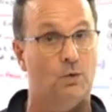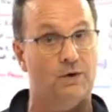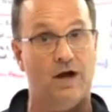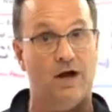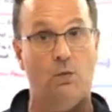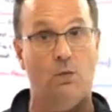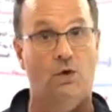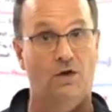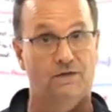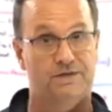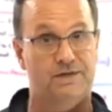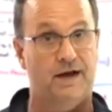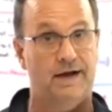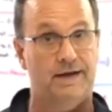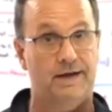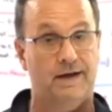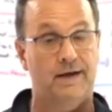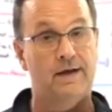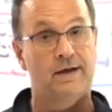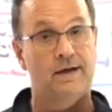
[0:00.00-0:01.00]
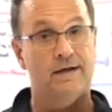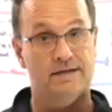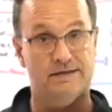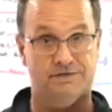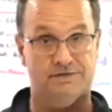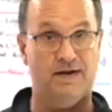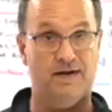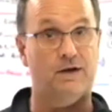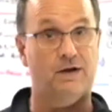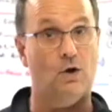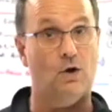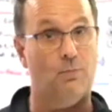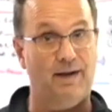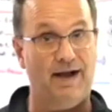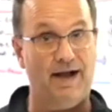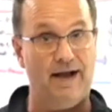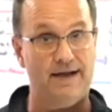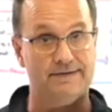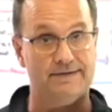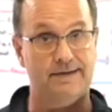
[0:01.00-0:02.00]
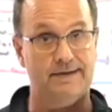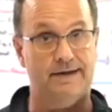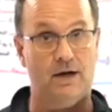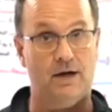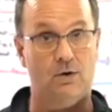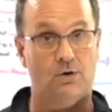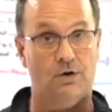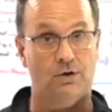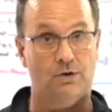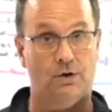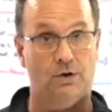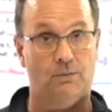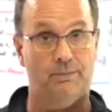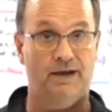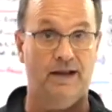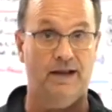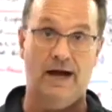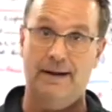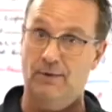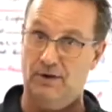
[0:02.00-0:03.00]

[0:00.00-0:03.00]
But what I will tell you is if I go past an hour a little bit,